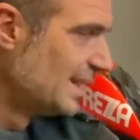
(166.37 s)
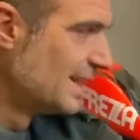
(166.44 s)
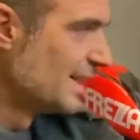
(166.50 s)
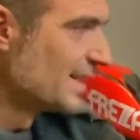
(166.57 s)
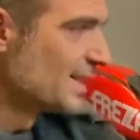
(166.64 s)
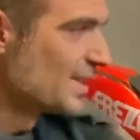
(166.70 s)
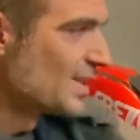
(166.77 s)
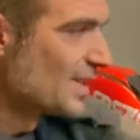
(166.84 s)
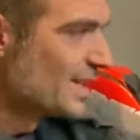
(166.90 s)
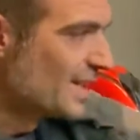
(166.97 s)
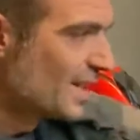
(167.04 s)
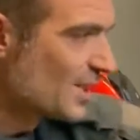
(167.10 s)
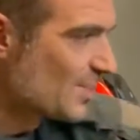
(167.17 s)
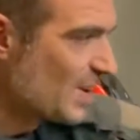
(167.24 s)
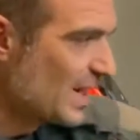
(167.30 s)
And you can see the
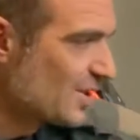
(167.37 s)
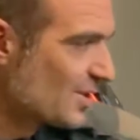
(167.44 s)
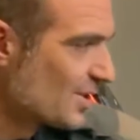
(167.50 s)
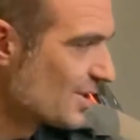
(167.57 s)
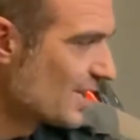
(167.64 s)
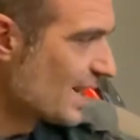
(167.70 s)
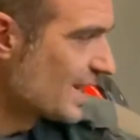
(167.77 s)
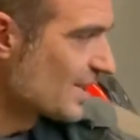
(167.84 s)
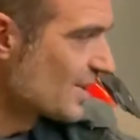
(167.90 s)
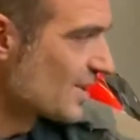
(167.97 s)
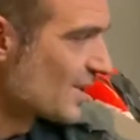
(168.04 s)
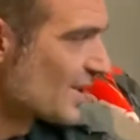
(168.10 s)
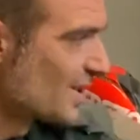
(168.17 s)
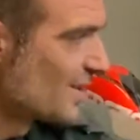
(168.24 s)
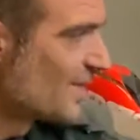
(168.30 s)
expansion tanks and
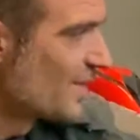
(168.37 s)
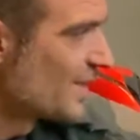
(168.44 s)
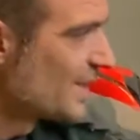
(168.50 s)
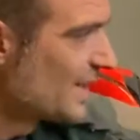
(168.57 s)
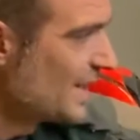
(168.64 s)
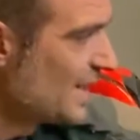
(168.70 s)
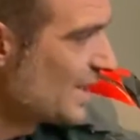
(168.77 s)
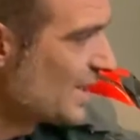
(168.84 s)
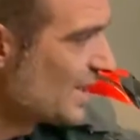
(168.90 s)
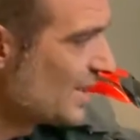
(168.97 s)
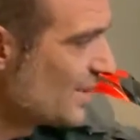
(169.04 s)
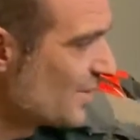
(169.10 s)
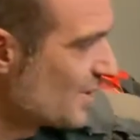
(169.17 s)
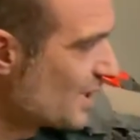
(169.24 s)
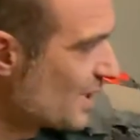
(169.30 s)
stuff. The
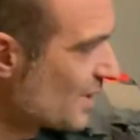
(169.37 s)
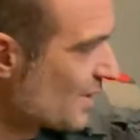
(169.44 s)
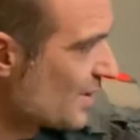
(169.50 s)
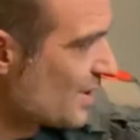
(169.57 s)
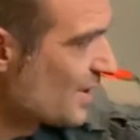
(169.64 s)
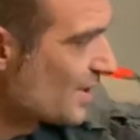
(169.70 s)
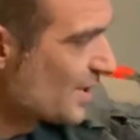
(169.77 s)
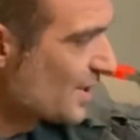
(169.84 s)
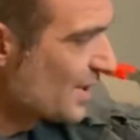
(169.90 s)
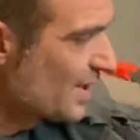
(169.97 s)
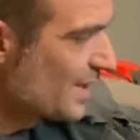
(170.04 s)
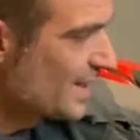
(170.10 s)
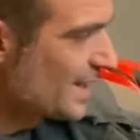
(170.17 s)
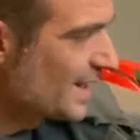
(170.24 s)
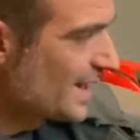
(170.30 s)
ECU sits on the other
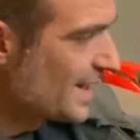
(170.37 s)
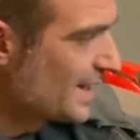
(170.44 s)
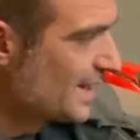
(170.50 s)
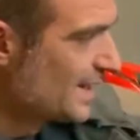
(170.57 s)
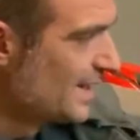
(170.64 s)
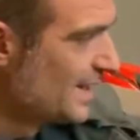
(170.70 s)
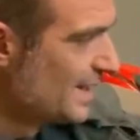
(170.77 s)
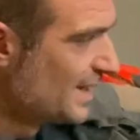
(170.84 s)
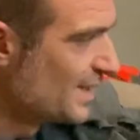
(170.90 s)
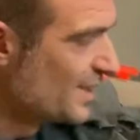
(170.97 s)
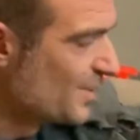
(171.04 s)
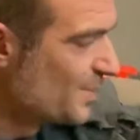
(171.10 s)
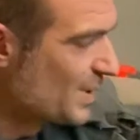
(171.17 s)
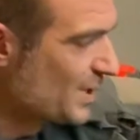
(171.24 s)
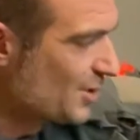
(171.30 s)
side there, and this
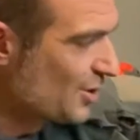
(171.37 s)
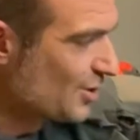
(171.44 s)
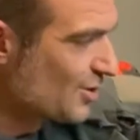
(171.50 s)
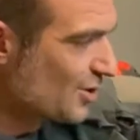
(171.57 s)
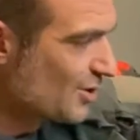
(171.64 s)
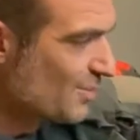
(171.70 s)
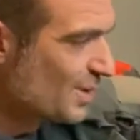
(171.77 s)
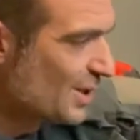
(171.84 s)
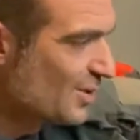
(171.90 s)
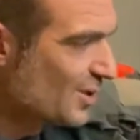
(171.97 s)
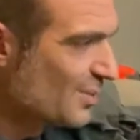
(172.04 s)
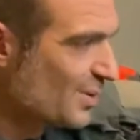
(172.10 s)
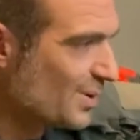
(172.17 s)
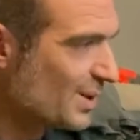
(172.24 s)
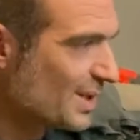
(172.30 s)
big junction box
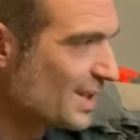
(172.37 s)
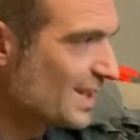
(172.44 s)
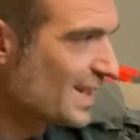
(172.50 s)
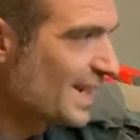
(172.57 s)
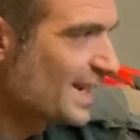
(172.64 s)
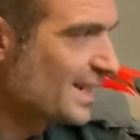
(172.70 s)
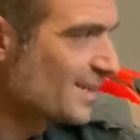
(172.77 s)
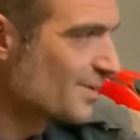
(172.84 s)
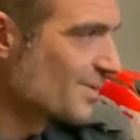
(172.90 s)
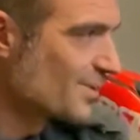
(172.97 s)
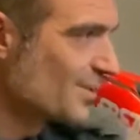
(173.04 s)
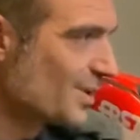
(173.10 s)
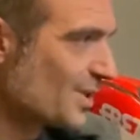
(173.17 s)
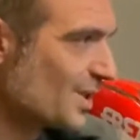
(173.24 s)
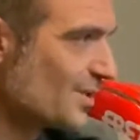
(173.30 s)
up under the tank where you
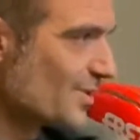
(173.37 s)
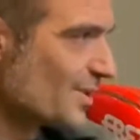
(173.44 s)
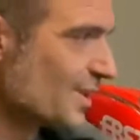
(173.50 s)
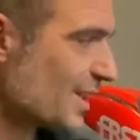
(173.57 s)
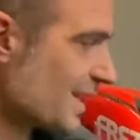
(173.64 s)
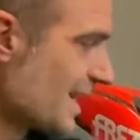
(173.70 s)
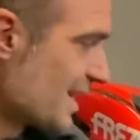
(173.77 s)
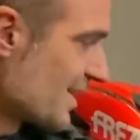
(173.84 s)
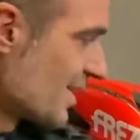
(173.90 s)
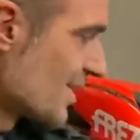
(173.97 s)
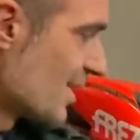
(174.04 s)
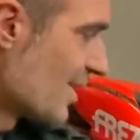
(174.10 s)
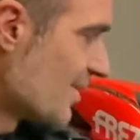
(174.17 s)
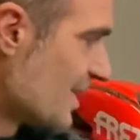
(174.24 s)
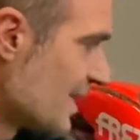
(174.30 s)
see all the connectors
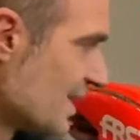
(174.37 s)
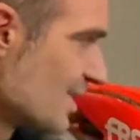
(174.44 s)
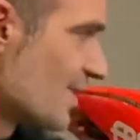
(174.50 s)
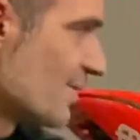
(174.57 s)
going into